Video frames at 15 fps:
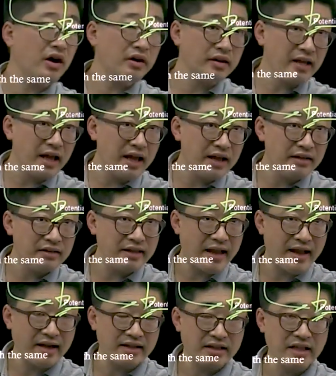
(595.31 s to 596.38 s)
again
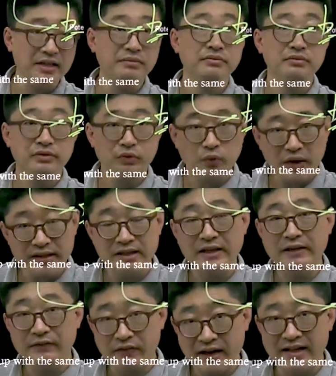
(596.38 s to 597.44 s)
negative, what
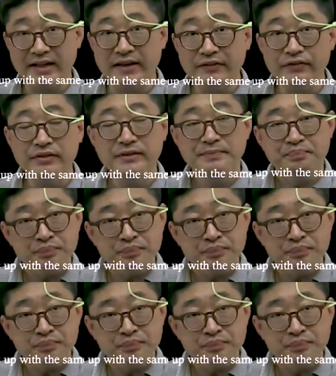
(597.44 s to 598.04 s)
if